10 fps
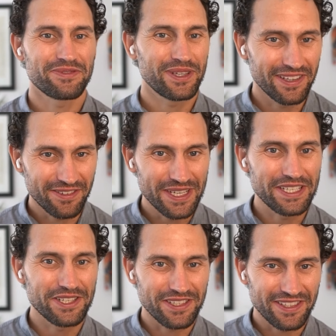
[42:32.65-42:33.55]
We
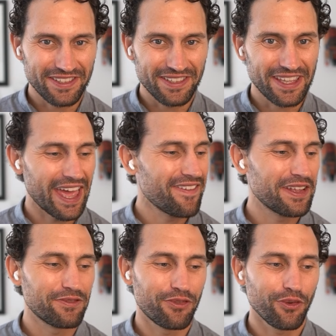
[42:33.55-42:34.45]
just came
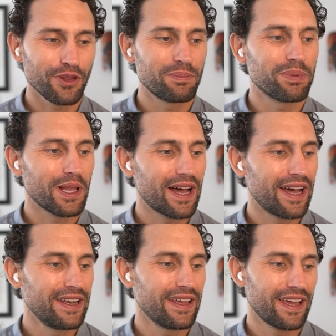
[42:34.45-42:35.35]
in fully blind.